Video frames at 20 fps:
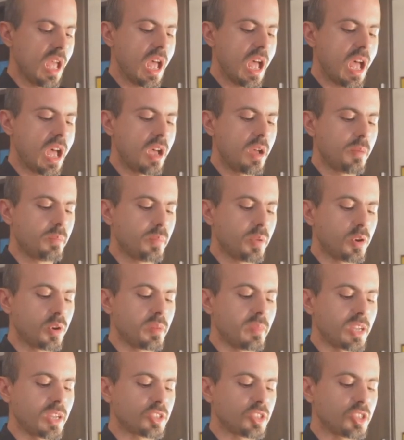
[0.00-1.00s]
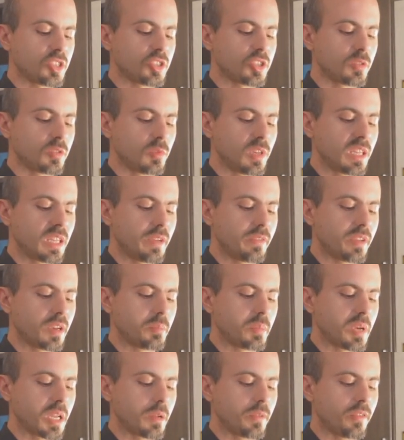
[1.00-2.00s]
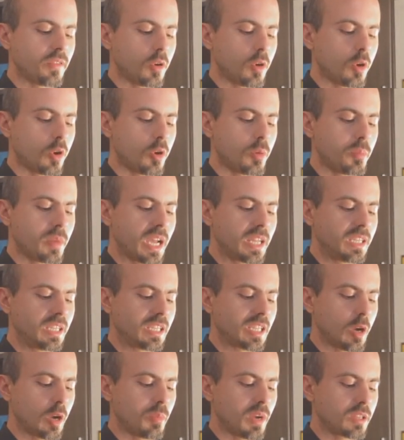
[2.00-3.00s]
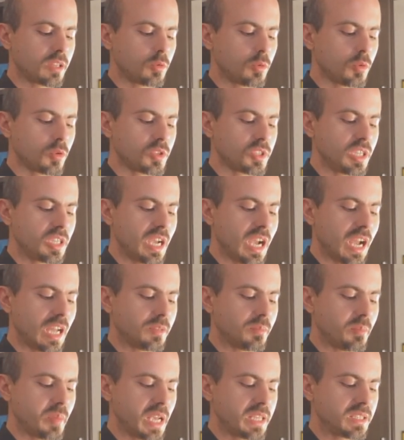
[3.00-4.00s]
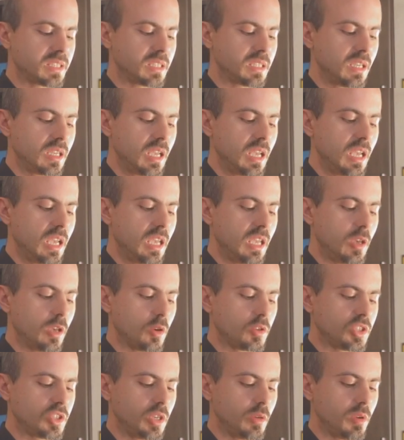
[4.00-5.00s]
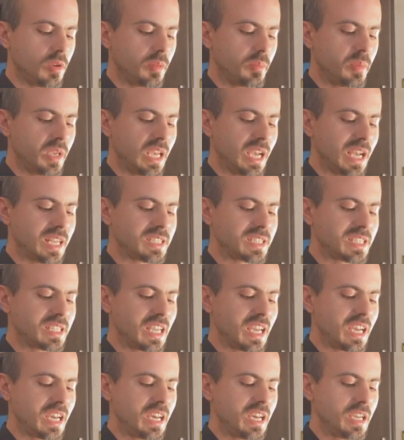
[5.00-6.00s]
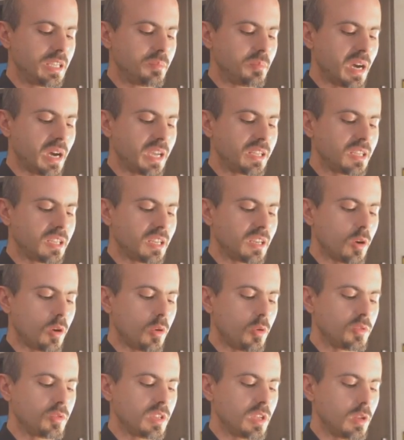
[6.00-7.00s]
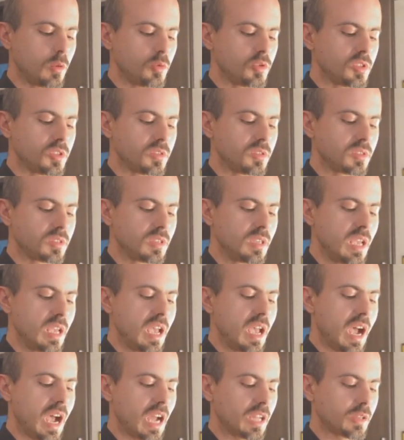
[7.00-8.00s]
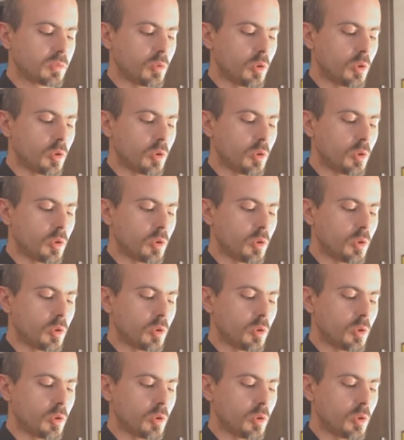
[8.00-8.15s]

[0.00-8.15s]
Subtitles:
A poor magician will never perform any thaumaturgy. At best, he or she will be ensnared by their own delusions. At